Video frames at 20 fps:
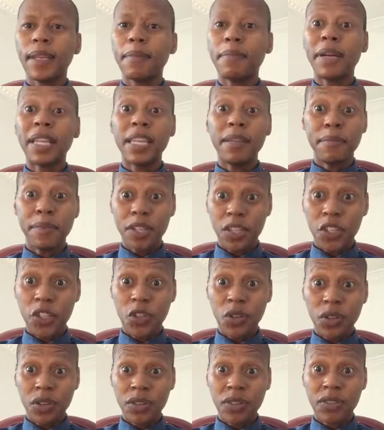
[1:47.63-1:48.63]
by the
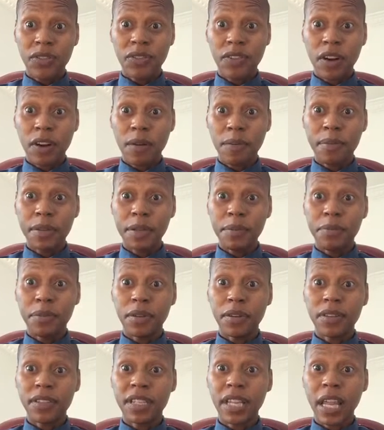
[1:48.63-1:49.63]
majority of our people
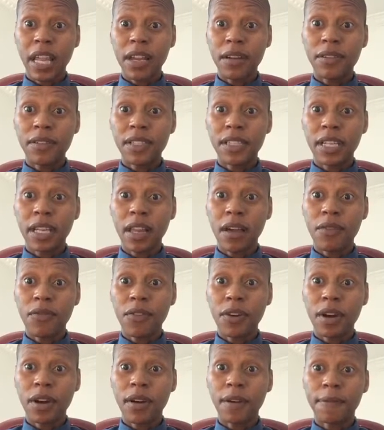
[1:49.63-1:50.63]
in South
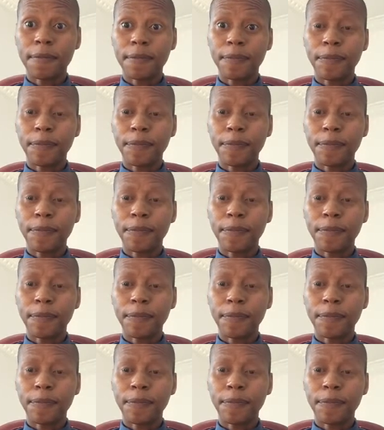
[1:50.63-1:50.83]
Africa.